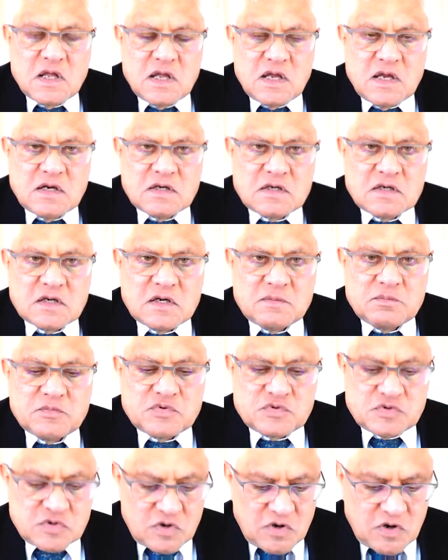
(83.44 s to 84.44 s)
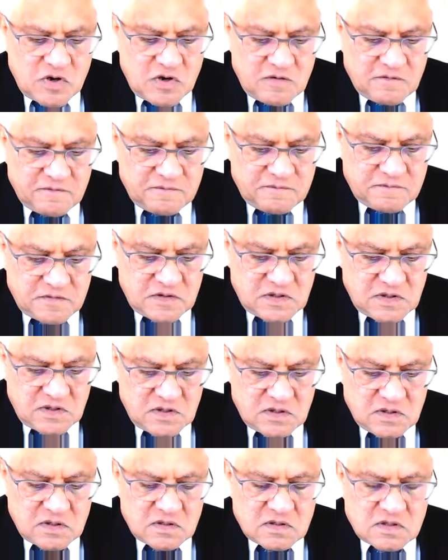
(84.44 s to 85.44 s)
in terms of
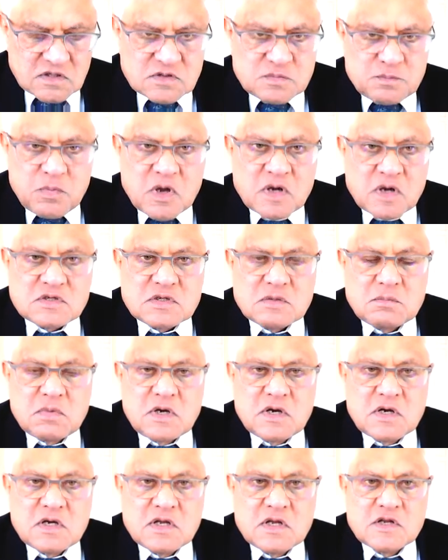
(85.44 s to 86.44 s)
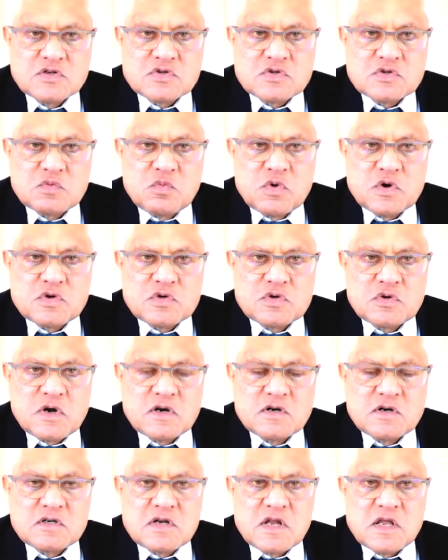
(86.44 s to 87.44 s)
the responsibility as to what
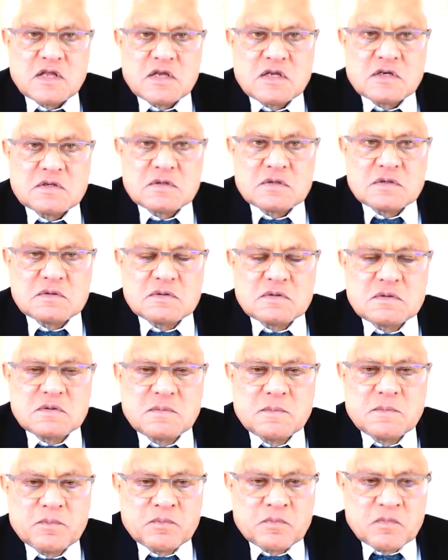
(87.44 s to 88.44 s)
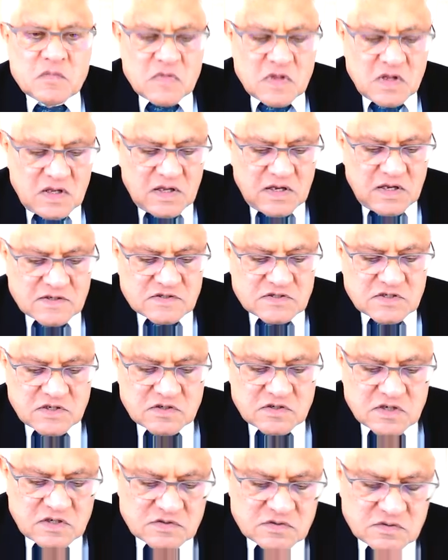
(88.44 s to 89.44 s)
you're undertaking to do,
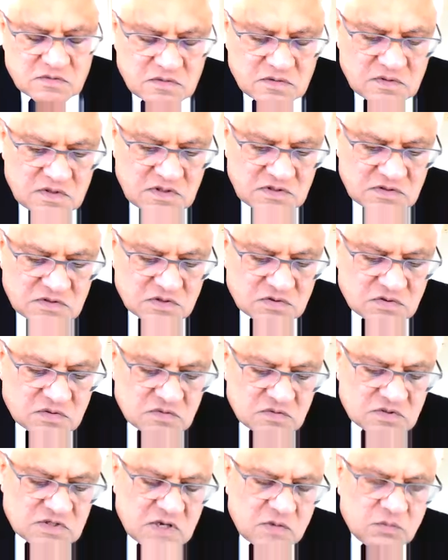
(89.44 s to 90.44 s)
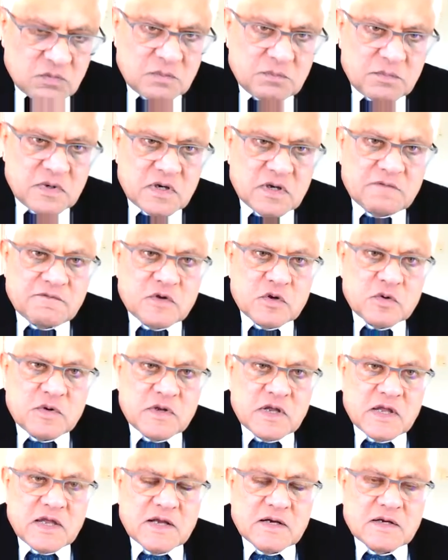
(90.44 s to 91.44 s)
etc. So these issues I will be
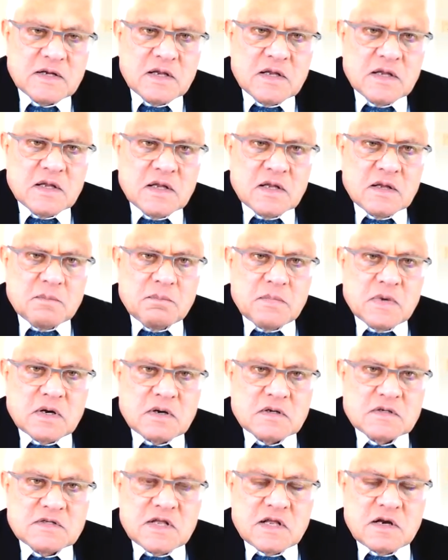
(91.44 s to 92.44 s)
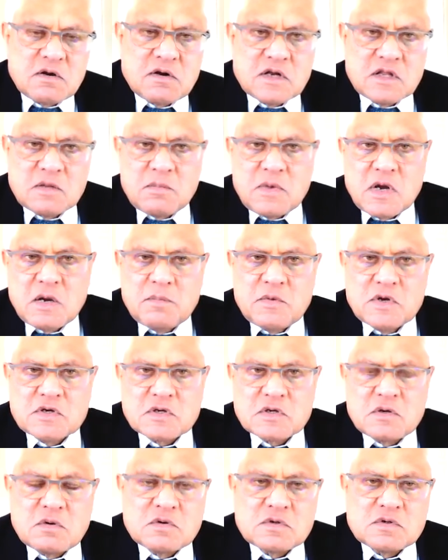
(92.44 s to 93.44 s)
reviewing it because they're not in the
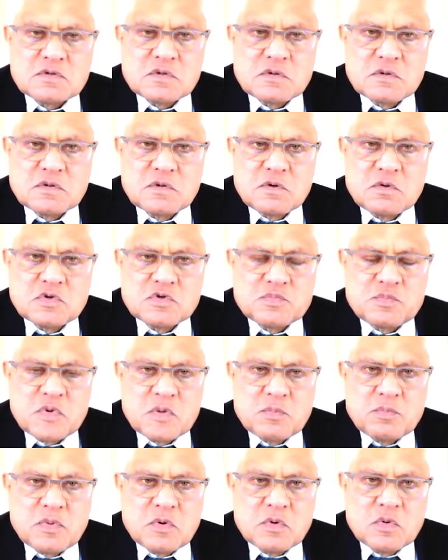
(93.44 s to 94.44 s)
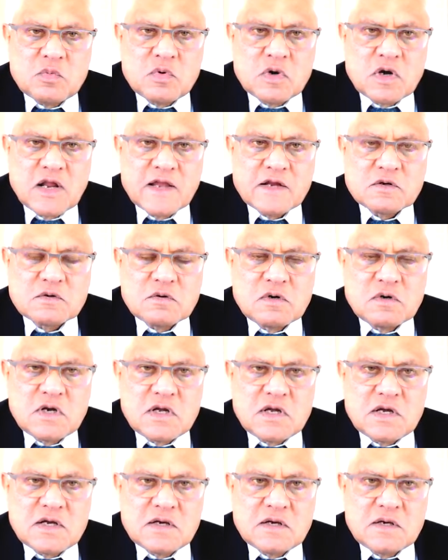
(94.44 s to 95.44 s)
admission notes. So those people who would like to
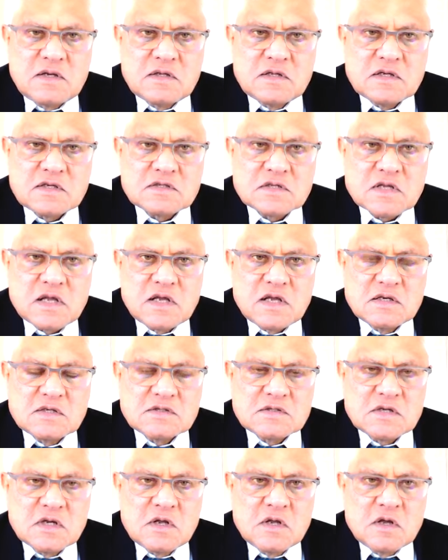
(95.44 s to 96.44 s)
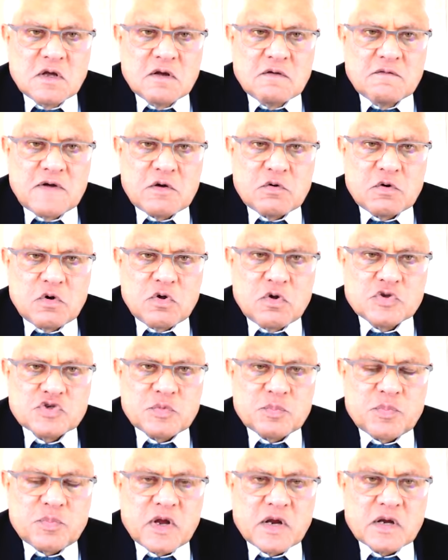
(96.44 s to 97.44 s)
learn the skills of how to launch
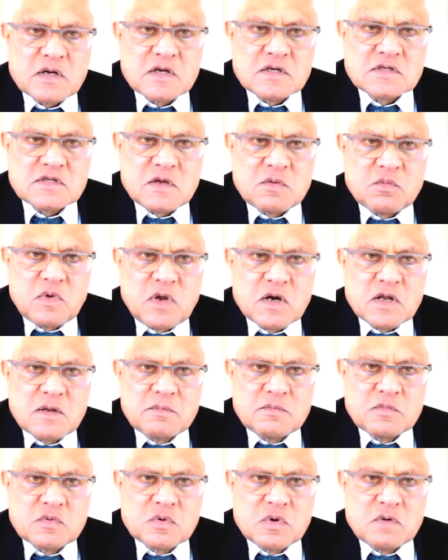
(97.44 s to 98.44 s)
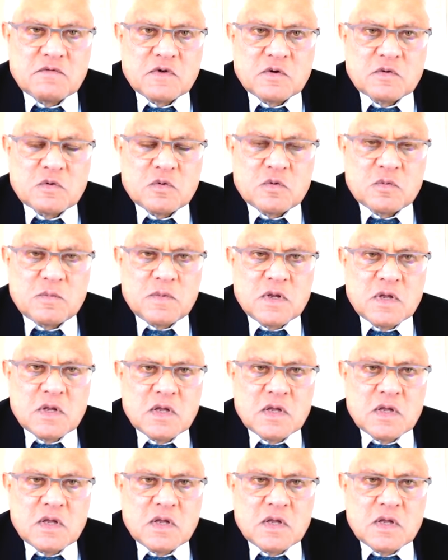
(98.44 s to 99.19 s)
a practice are welcome to our group